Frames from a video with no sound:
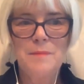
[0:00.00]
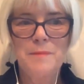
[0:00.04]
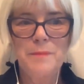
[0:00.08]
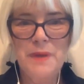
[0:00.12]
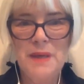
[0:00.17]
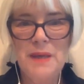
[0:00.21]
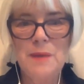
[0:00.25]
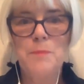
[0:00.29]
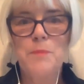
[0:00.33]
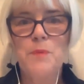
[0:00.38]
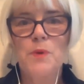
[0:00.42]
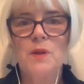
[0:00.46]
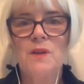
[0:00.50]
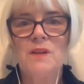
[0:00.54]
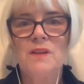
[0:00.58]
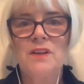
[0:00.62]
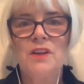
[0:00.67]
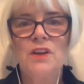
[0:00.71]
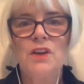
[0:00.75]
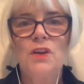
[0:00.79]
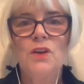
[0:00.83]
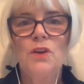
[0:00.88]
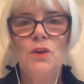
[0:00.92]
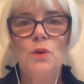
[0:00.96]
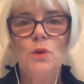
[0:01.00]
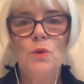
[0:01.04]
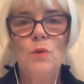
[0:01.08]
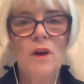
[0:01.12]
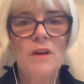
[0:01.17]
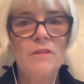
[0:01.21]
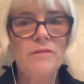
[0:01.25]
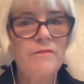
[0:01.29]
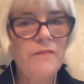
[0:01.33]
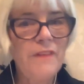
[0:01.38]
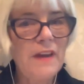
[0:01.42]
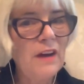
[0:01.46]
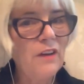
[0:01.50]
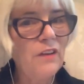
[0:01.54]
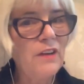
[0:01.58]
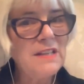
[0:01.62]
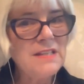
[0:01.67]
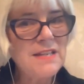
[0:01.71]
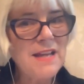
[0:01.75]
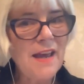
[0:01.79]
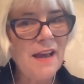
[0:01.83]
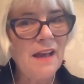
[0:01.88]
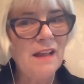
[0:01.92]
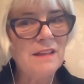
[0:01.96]
people who are very
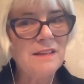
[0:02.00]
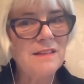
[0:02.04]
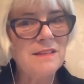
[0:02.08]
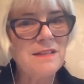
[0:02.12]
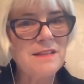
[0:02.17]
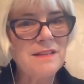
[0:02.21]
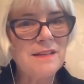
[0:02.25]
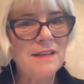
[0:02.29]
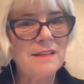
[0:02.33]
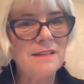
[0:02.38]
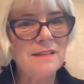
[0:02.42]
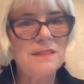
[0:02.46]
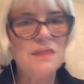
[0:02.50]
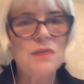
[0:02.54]
talented